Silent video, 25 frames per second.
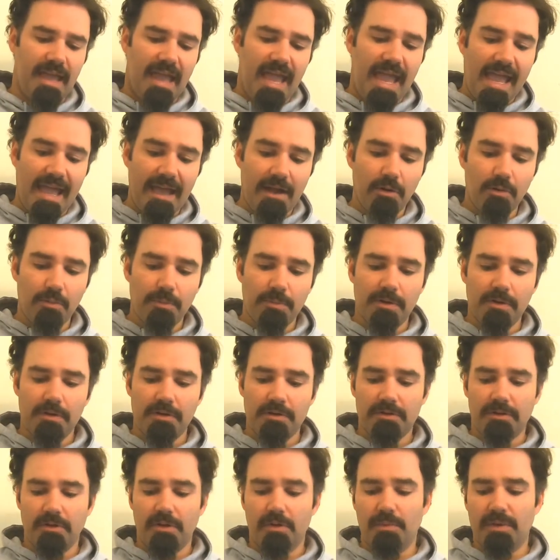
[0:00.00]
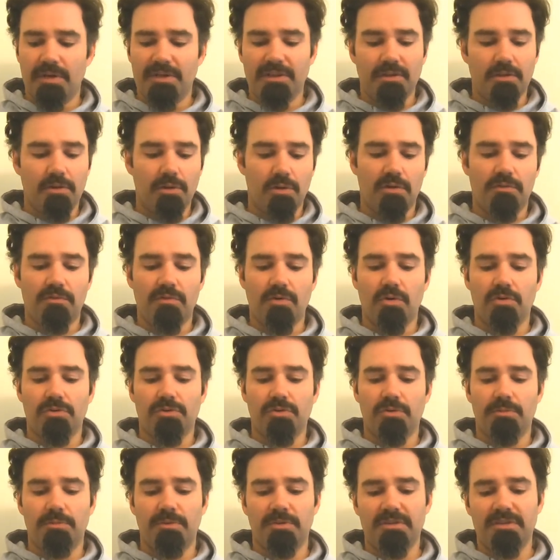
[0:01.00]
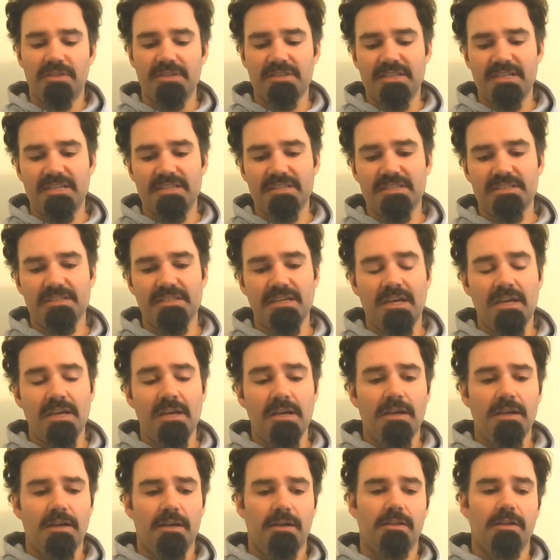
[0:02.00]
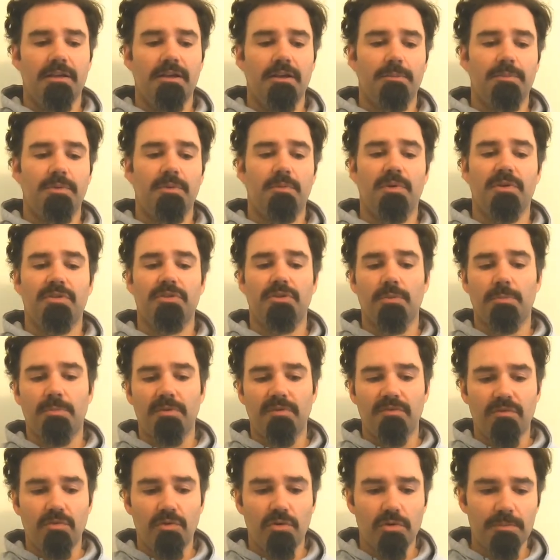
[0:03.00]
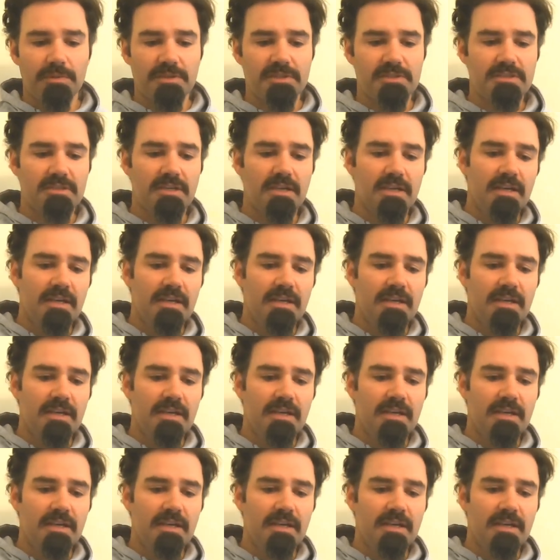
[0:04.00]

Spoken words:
help you with a lot of autoimmune diseases. It'll help you with your performance.